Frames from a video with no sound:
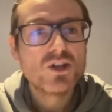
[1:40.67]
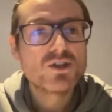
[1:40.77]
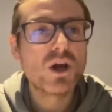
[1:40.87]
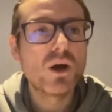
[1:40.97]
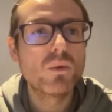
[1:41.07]

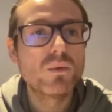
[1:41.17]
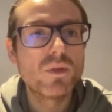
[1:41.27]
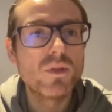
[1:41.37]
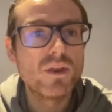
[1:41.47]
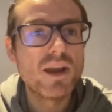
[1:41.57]
So
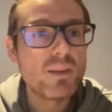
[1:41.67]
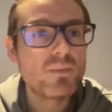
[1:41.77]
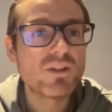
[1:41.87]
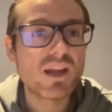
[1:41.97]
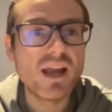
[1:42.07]
the name
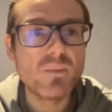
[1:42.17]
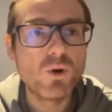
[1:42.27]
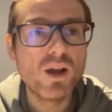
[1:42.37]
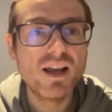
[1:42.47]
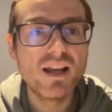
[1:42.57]
of the game
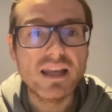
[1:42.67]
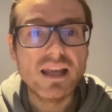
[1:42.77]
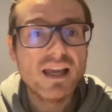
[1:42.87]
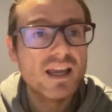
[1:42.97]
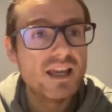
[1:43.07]
really
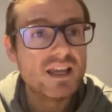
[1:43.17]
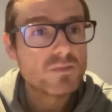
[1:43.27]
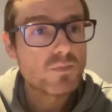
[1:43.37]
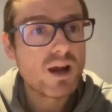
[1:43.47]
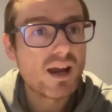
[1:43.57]
is
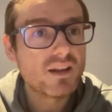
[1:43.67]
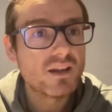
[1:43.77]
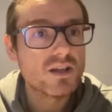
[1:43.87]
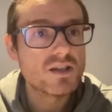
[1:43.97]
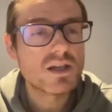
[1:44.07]

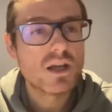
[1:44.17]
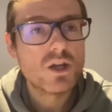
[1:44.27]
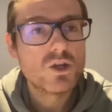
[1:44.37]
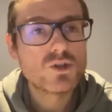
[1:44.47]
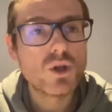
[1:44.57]
practice,
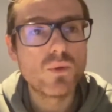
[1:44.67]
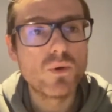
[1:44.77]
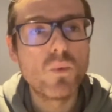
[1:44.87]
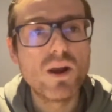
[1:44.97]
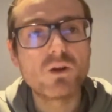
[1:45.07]
so
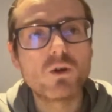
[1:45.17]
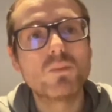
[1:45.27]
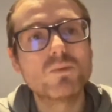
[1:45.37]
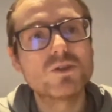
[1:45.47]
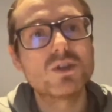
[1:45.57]
that when it
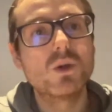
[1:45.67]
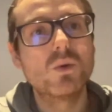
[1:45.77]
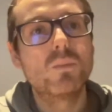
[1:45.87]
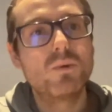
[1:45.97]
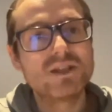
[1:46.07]
comes
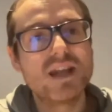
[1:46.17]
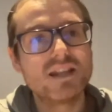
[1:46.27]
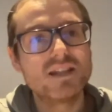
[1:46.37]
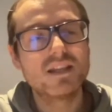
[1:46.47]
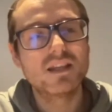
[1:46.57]
to
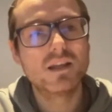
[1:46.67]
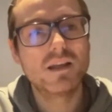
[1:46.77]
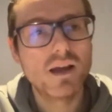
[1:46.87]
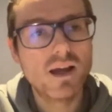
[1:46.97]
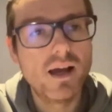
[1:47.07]
presenting
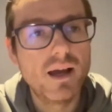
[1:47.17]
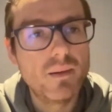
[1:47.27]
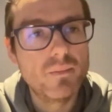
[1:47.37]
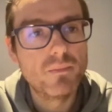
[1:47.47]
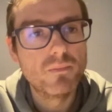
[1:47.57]

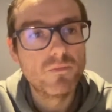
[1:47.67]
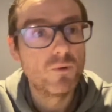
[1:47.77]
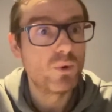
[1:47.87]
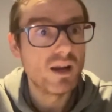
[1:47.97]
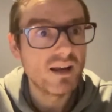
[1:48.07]

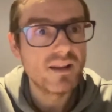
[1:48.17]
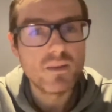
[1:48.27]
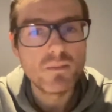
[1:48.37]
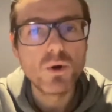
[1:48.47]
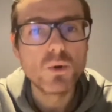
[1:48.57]
for real in
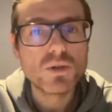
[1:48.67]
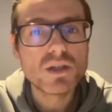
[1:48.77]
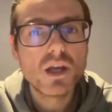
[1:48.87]
the moot,